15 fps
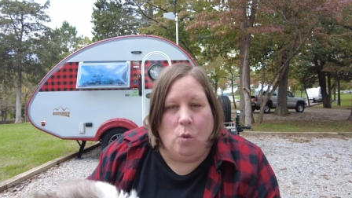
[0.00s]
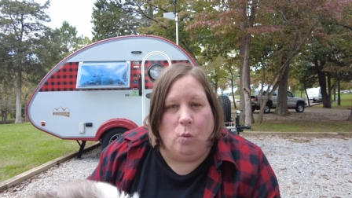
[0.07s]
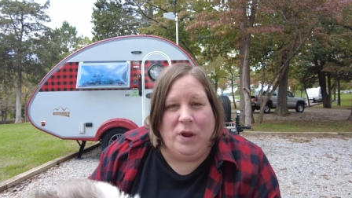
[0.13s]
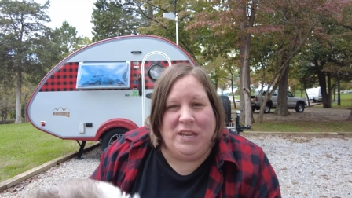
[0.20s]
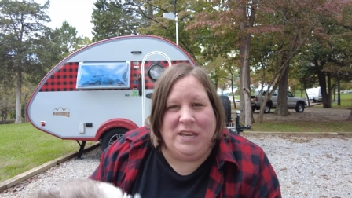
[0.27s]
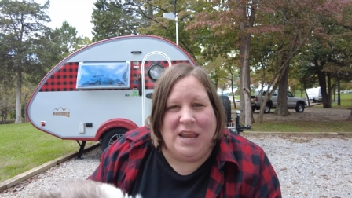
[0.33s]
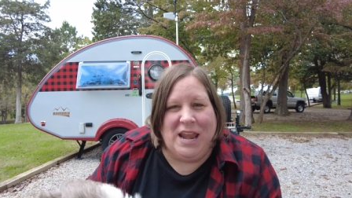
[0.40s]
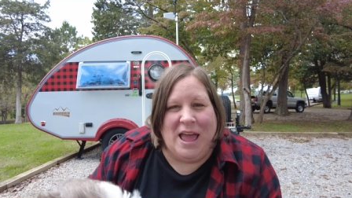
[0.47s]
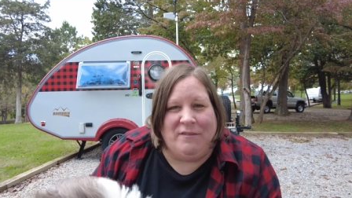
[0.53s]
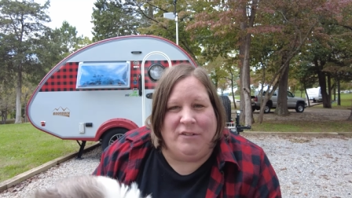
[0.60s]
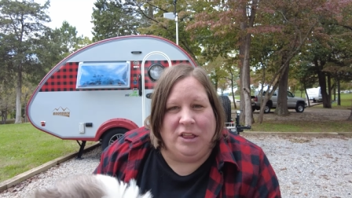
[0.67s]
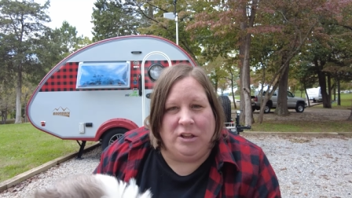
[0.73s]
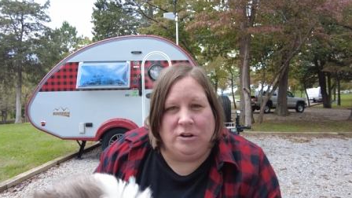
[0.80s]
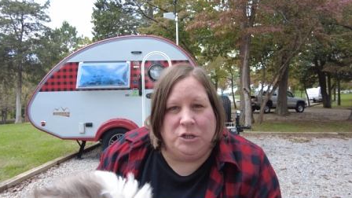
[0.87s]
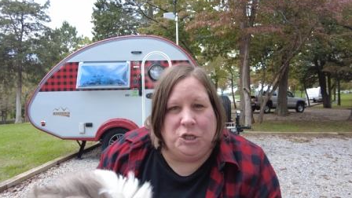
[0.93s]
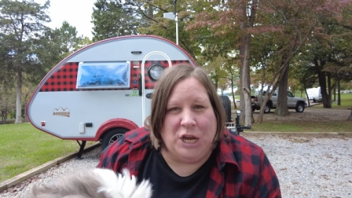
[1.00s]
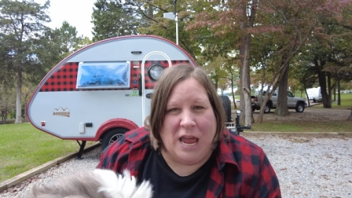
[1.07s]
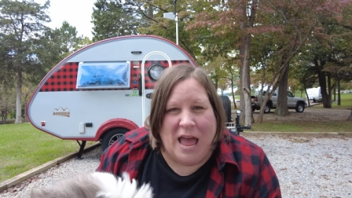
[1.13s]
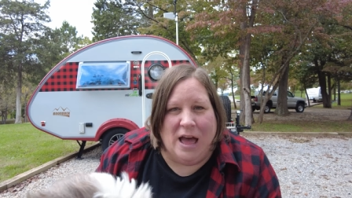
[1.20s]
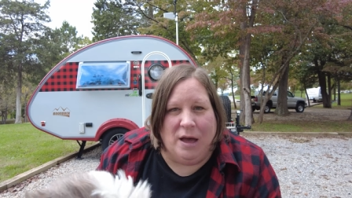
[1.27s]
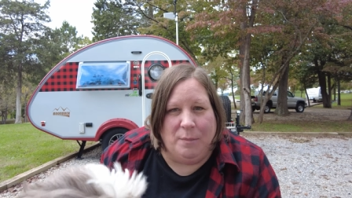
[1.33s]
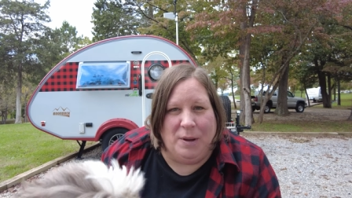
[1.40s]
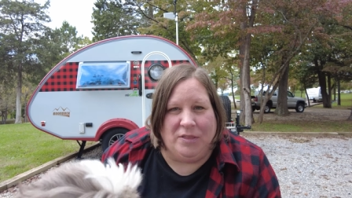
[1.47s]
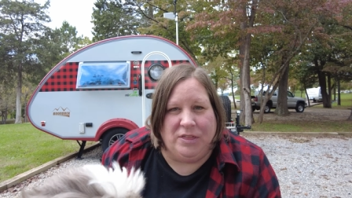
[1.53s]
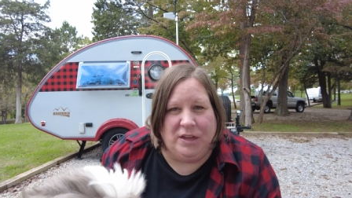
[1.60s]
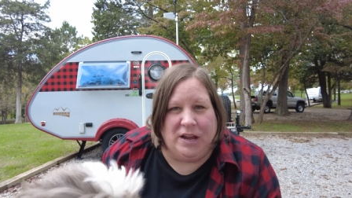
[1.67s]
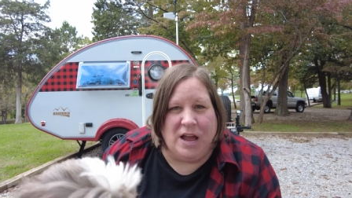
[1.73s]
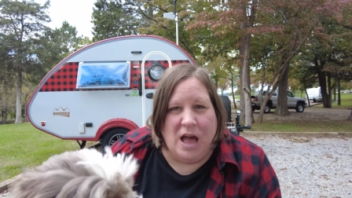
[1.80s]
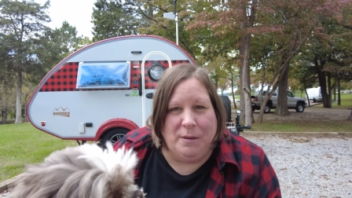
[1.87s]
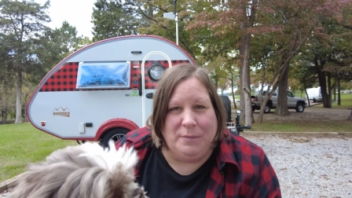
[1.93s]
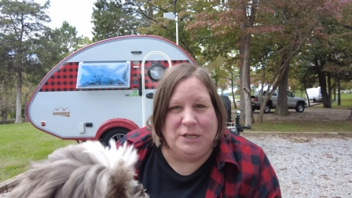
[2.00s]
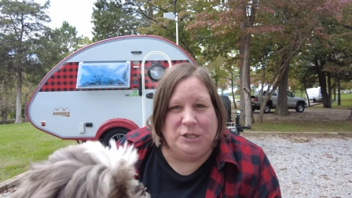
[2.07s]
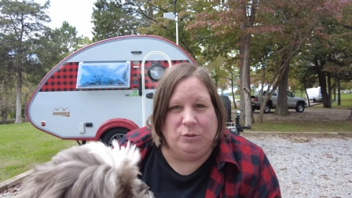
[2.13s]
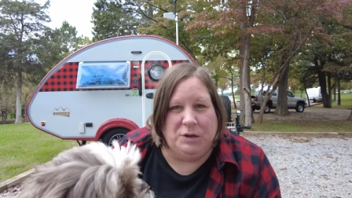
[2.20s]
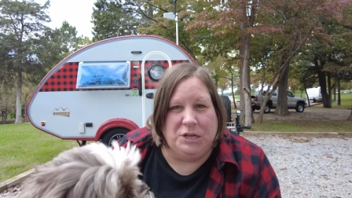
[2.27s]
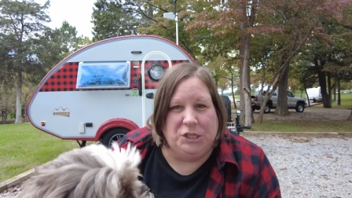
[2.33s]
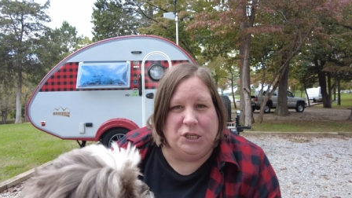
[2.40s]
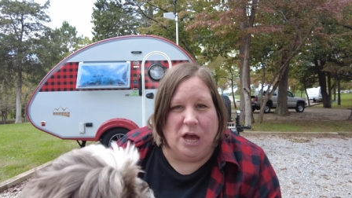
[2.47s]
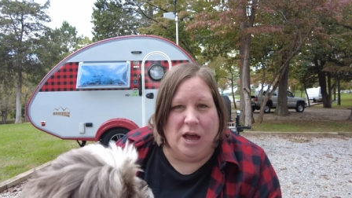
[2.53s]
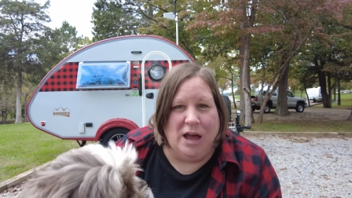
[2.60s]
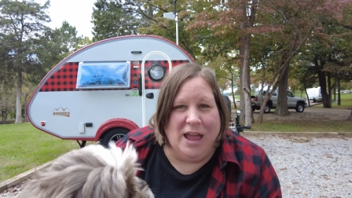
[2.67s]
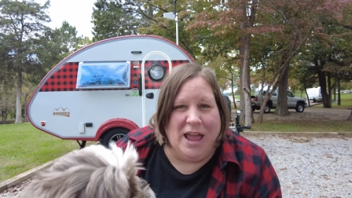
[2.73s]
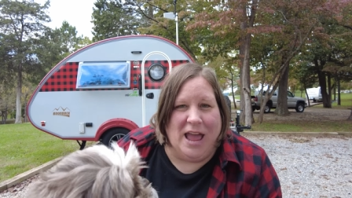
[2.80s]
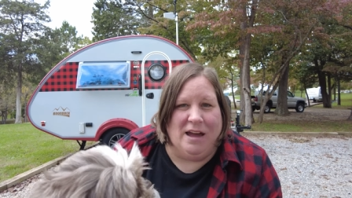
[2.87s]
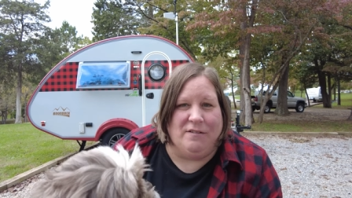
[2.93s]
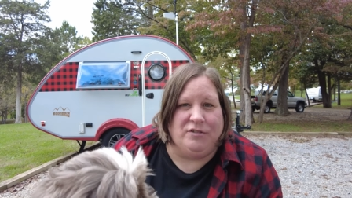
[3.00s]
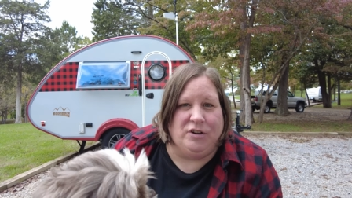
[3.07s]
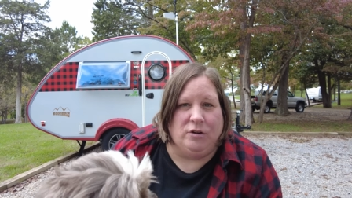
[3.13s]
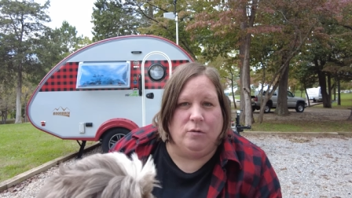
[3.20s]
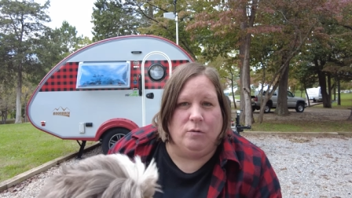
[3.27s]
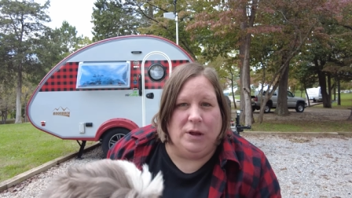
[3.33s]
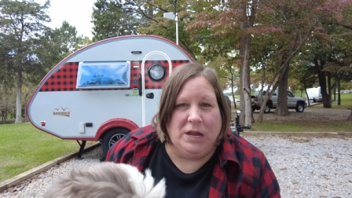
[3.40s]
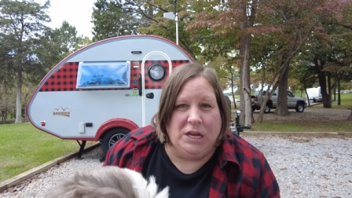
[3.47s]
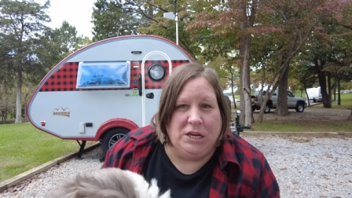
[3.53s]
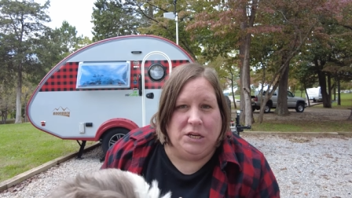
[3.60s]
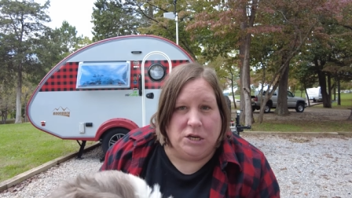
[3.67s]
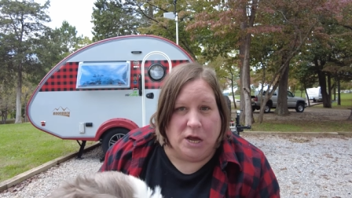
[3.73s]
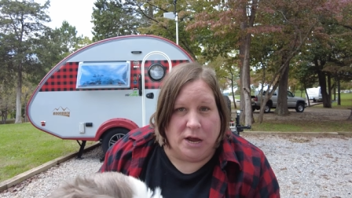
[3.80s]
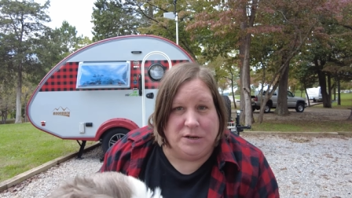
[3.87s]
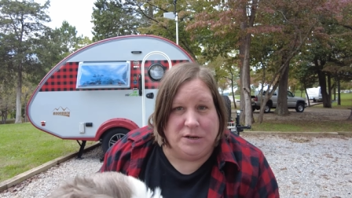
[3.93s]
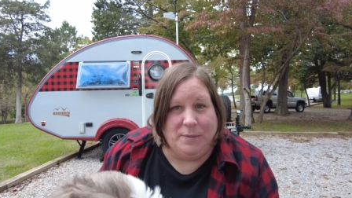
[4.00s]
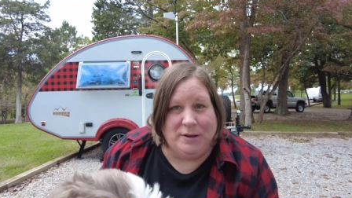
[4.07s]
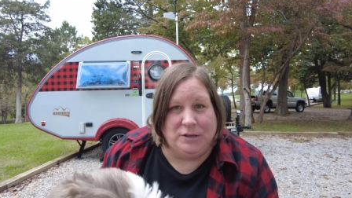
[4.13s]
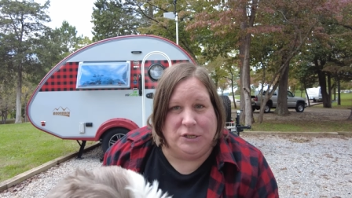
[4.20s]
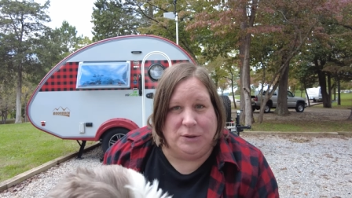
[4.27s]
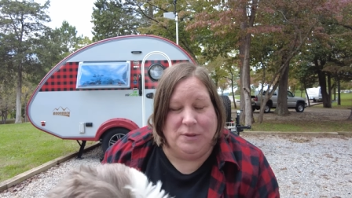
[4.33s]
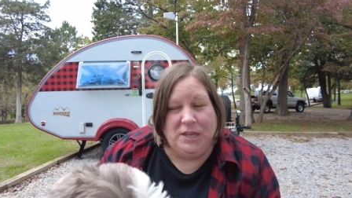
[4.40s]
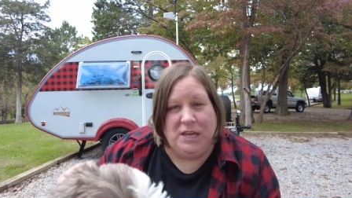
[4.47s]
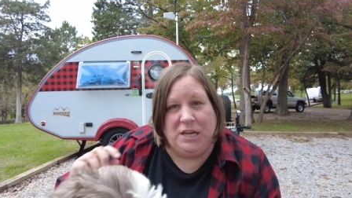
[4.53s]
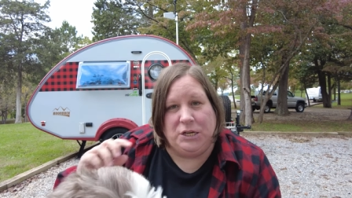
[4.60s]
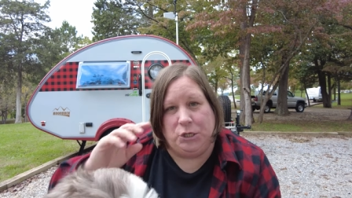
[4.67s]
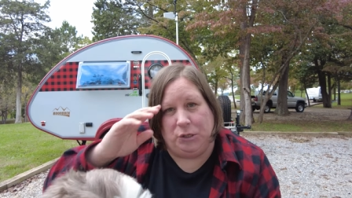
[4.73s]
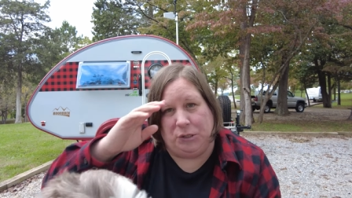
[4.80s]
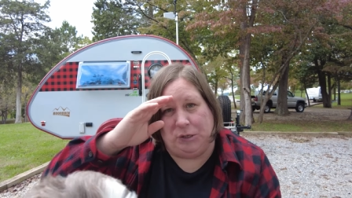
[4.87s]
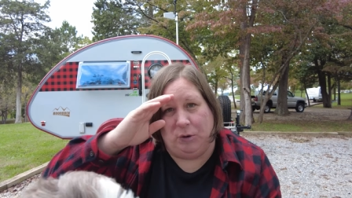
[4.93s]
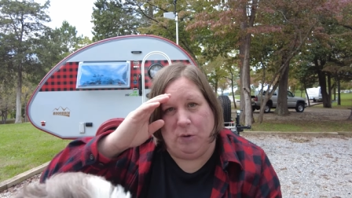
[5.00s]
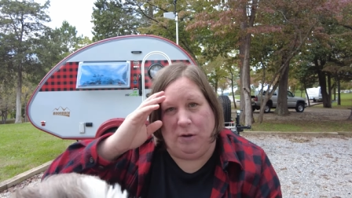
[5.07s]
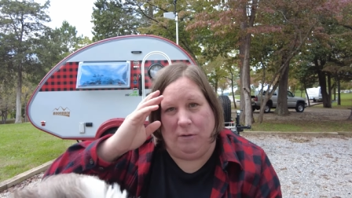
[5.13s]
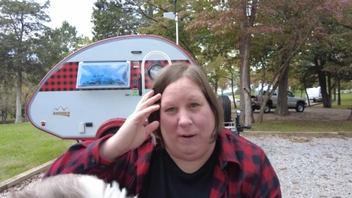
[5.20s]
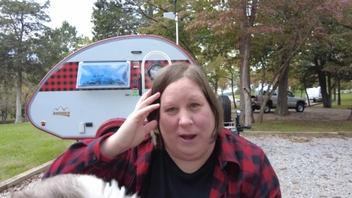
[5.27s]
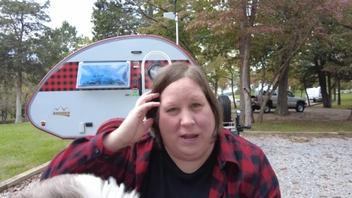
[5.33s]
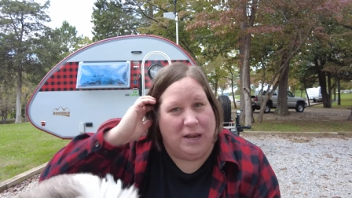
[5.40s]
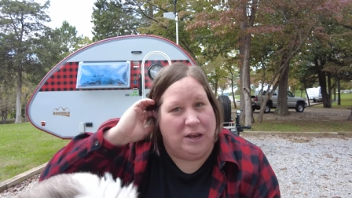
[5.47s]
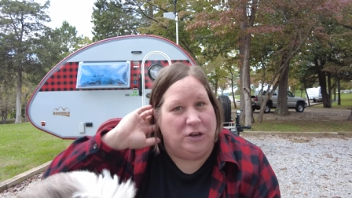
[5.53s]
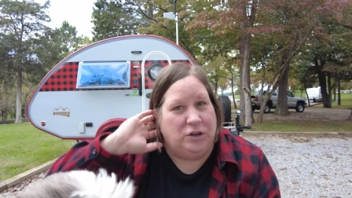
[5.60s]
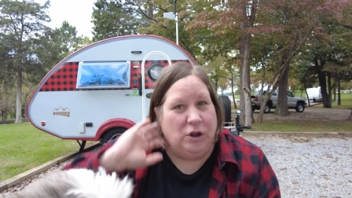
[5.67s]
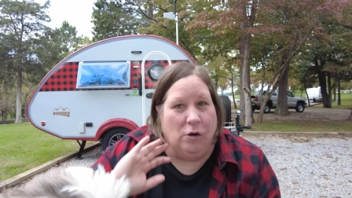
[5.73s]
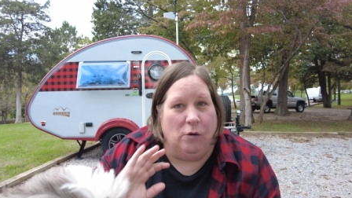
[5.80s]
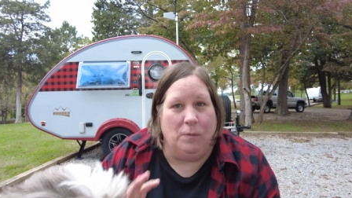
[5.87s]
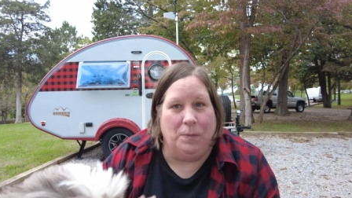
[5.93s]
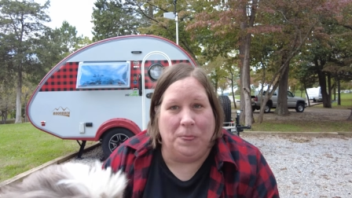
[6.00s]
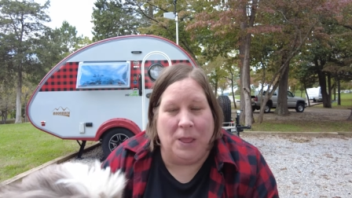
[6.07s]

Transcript: We did have a little chat about the comments we saw after we talked about some of the issues that we ran into.